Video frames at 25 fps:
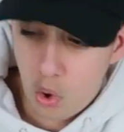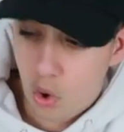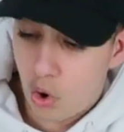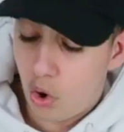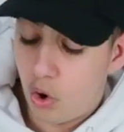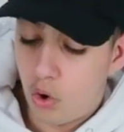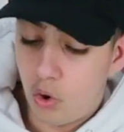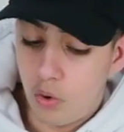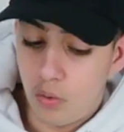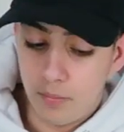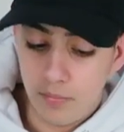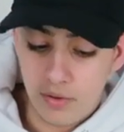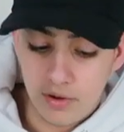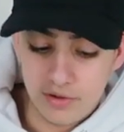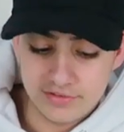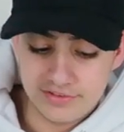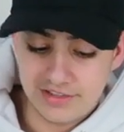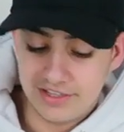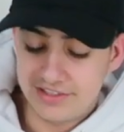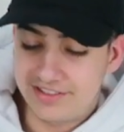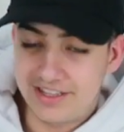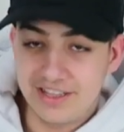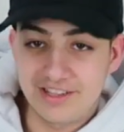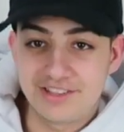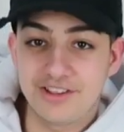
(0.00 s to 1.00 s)
Oh,
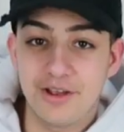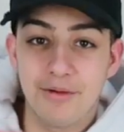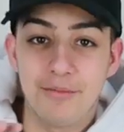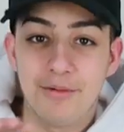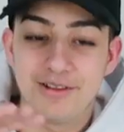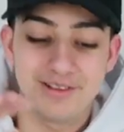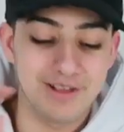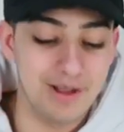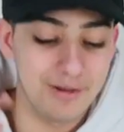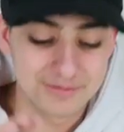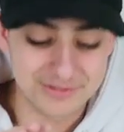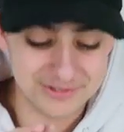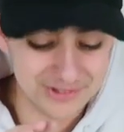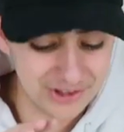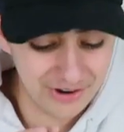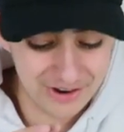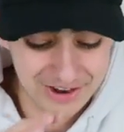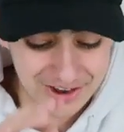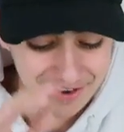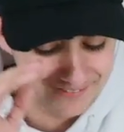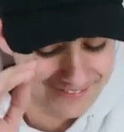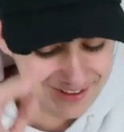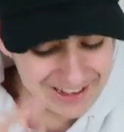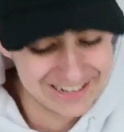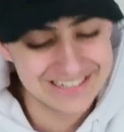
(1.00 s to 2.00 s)
there's so much. I'm
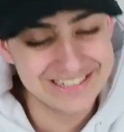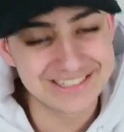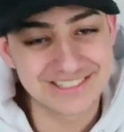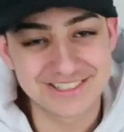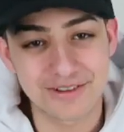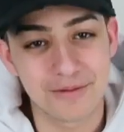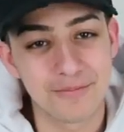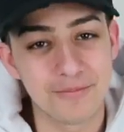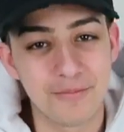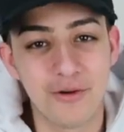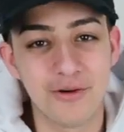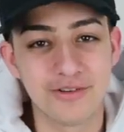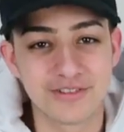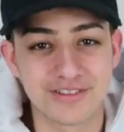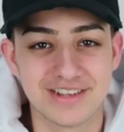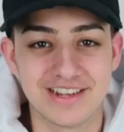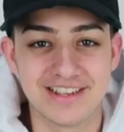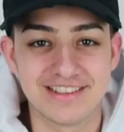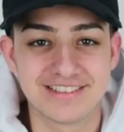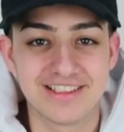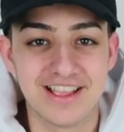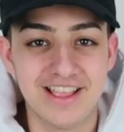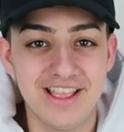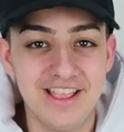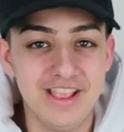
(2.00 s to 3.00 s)
sorry, I need to stop pausing
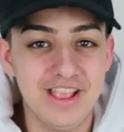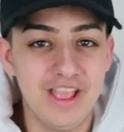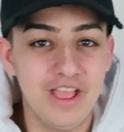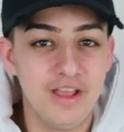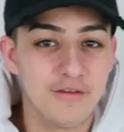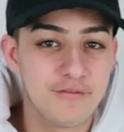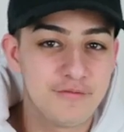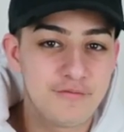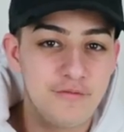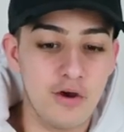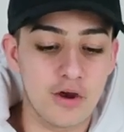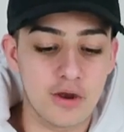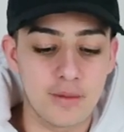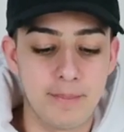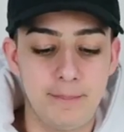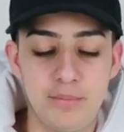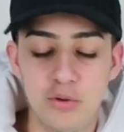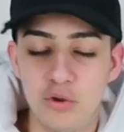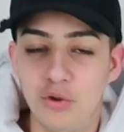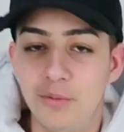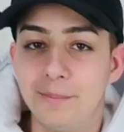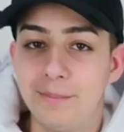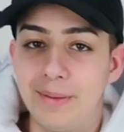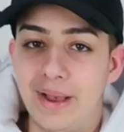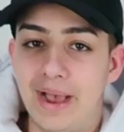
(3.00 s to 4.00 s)
this. Fuck
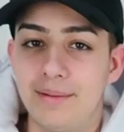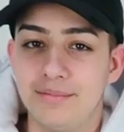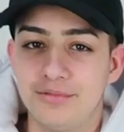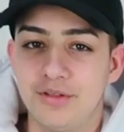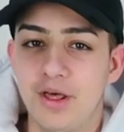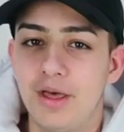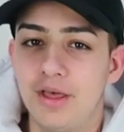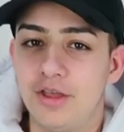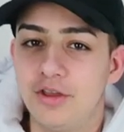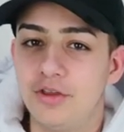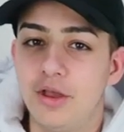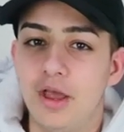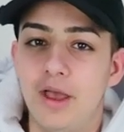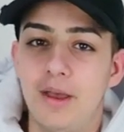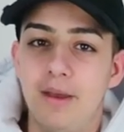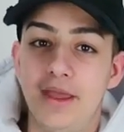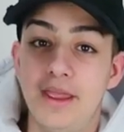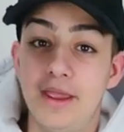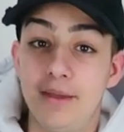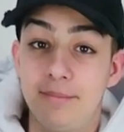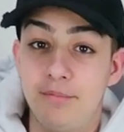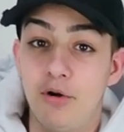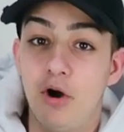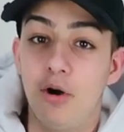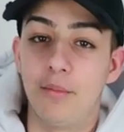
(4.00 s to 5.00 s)
boom bap, like
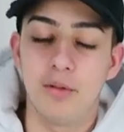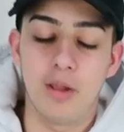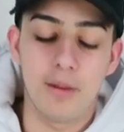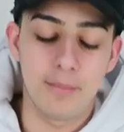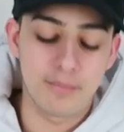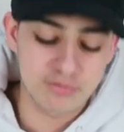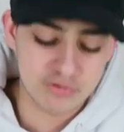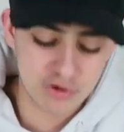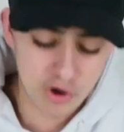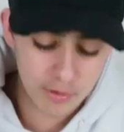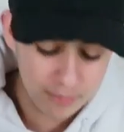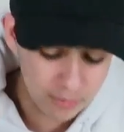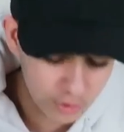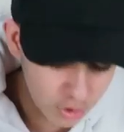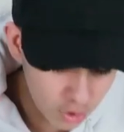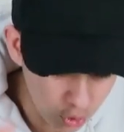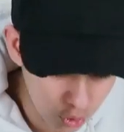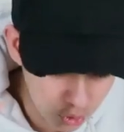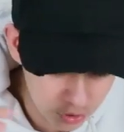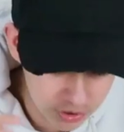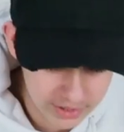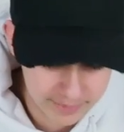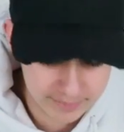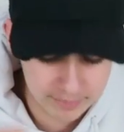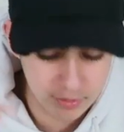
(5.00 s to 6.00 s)
hip hop, like proper
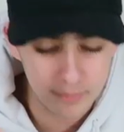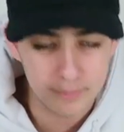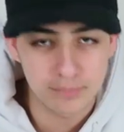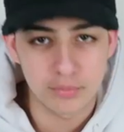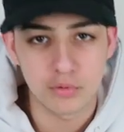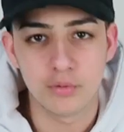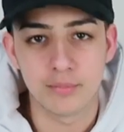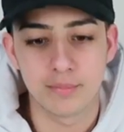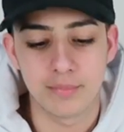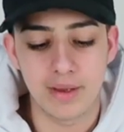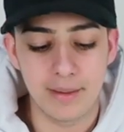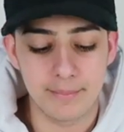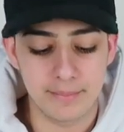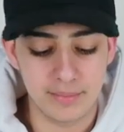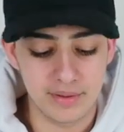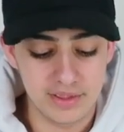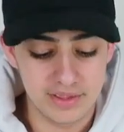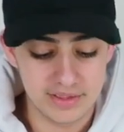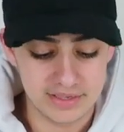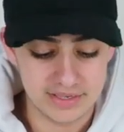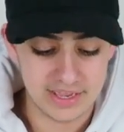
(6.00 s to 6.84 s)
cool hip hop boom bap.